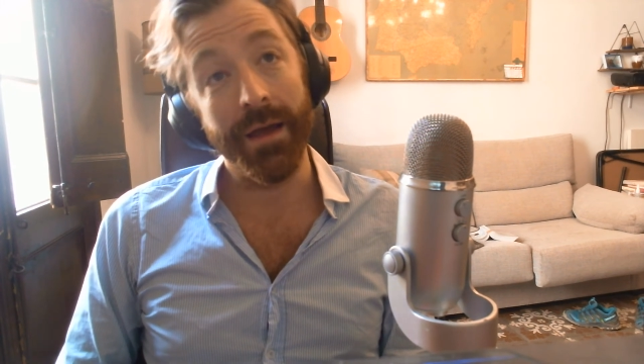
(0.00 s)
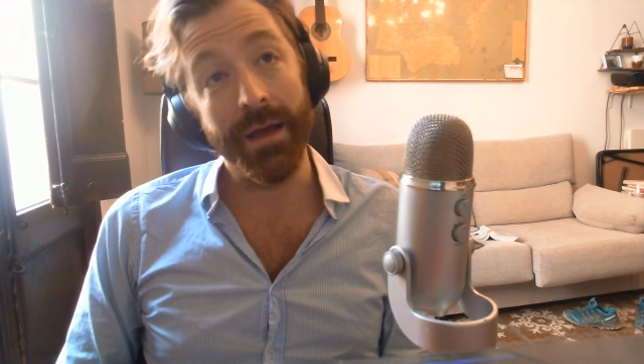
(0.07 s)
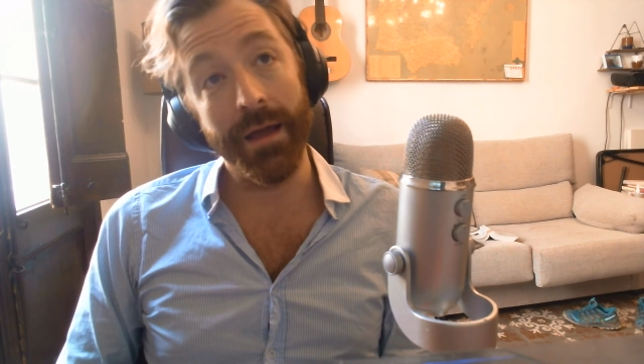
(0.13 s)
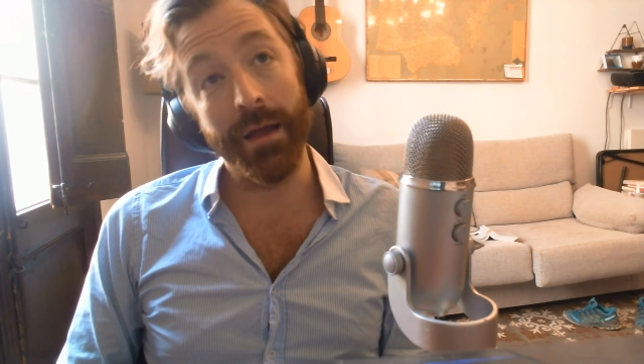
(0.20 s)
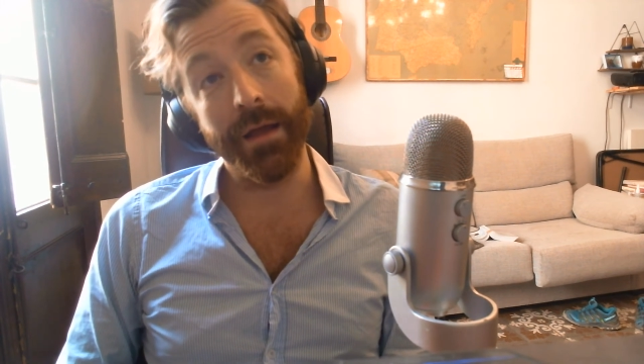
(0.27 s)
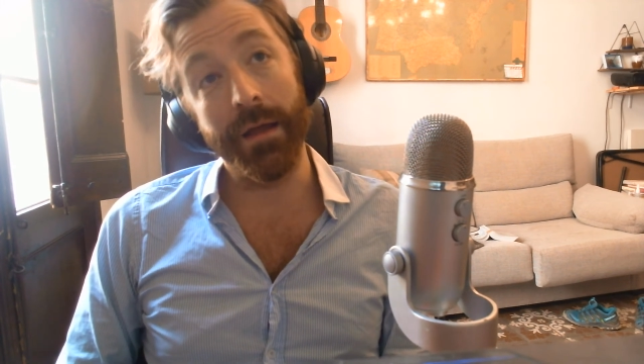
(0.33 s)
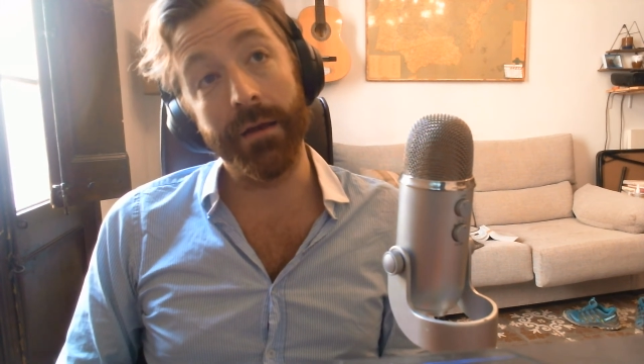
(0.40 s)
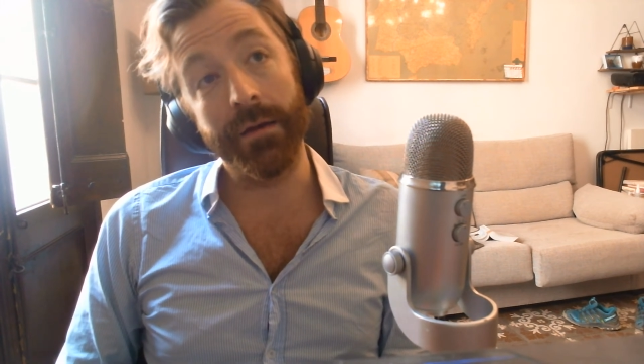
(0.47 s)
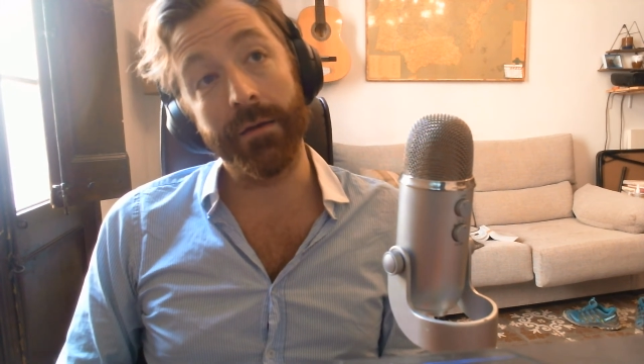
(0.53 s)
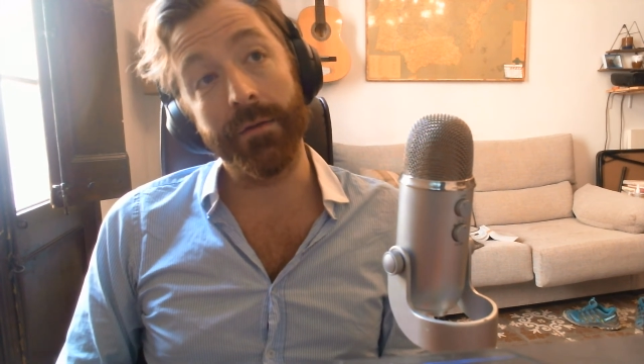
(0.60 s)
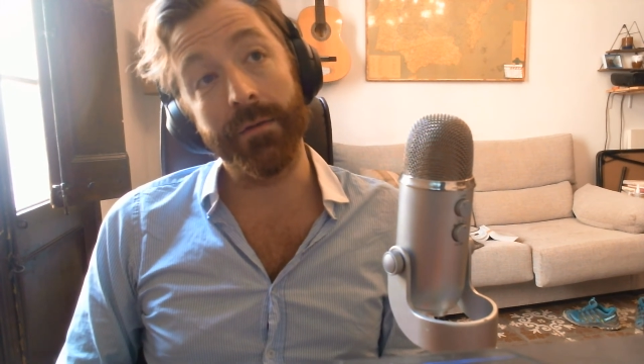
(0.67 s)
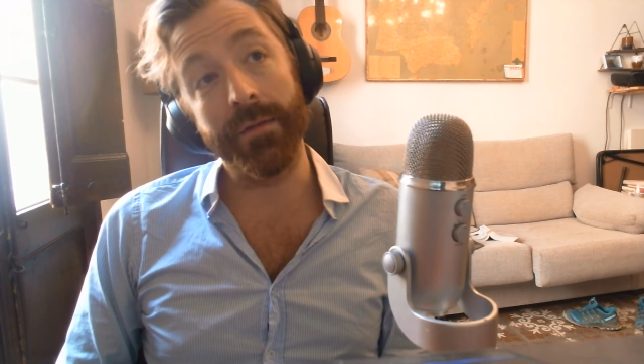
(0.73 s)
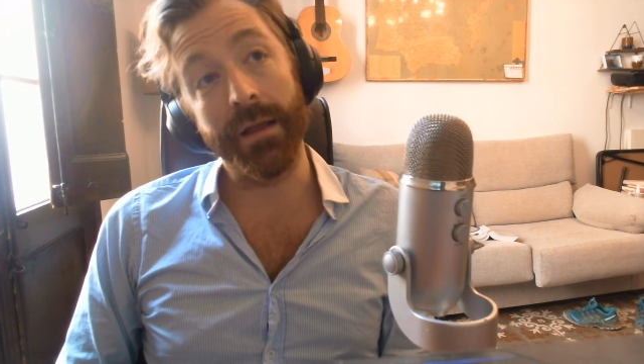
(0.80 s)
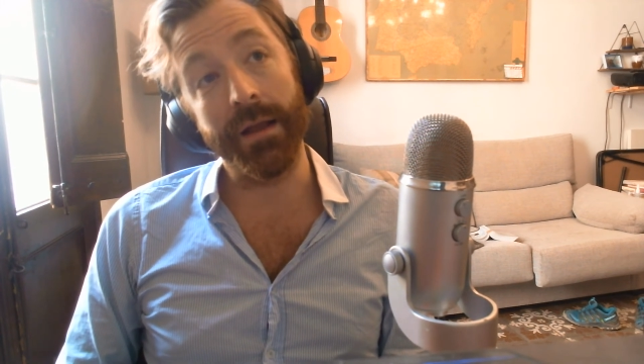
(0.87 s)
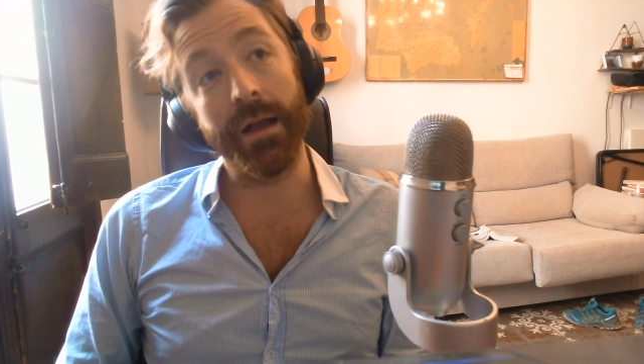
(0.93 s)
And
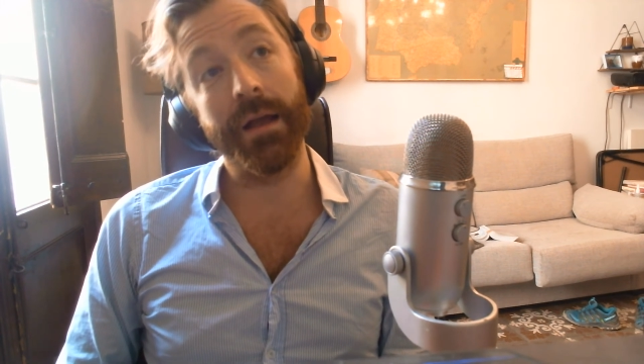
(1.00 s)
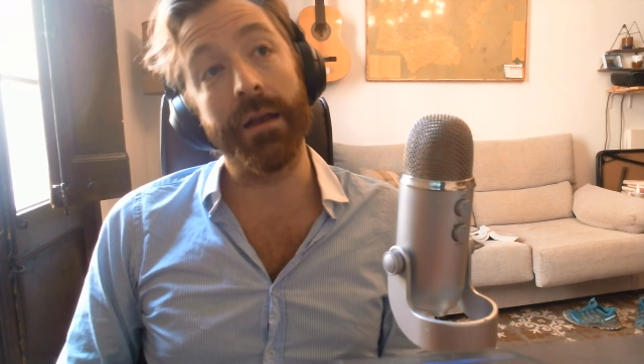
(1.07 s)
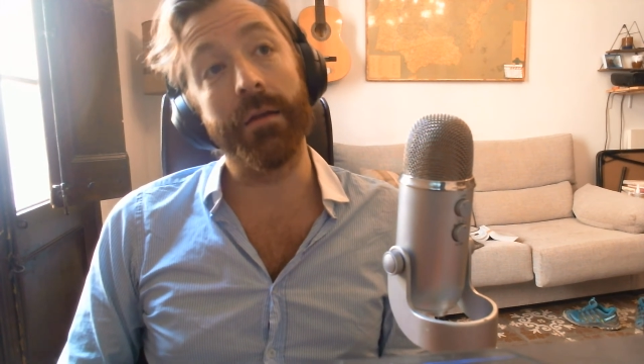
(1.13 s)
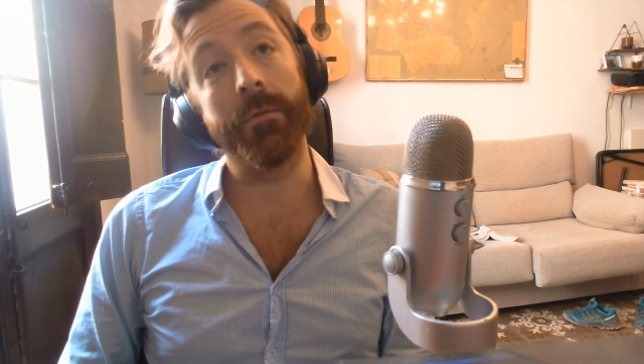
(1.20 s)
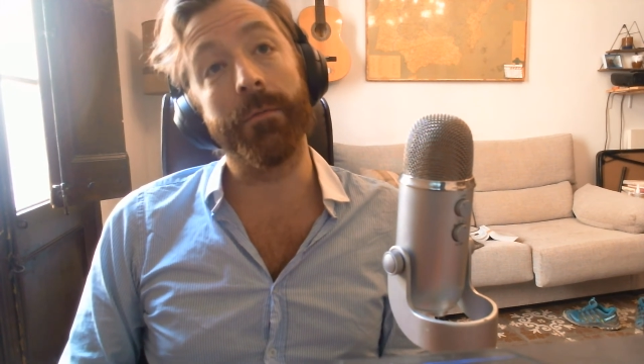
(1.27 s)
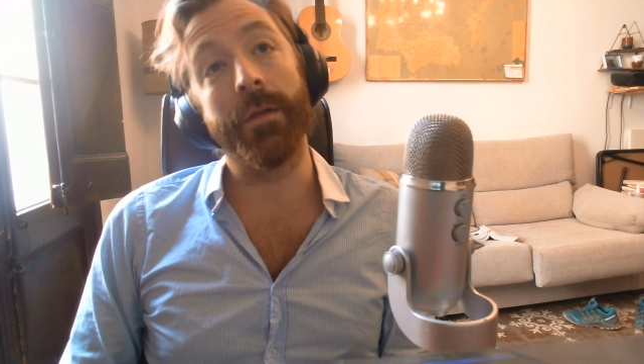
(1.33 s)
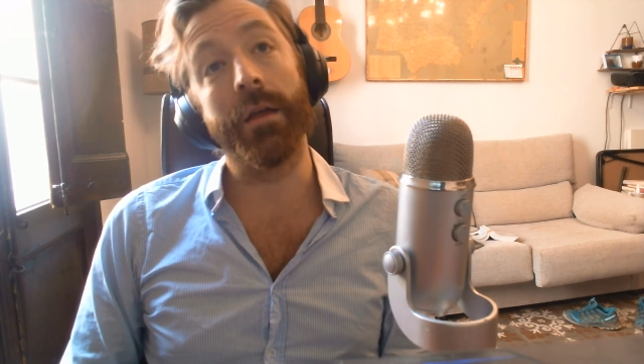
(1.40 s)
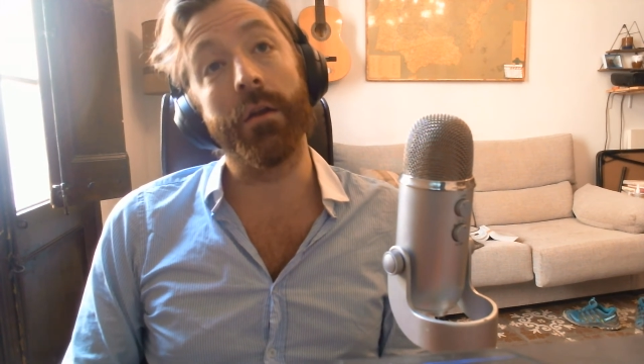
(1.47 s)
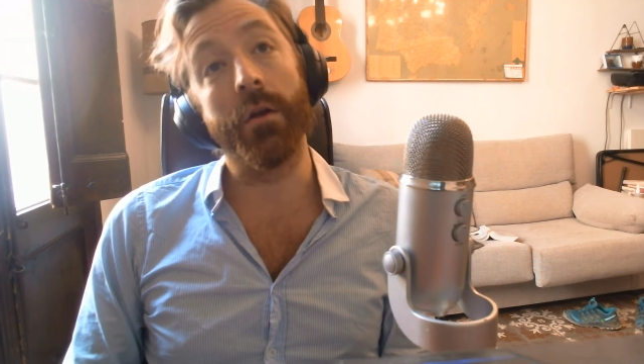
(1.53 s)
they kind of then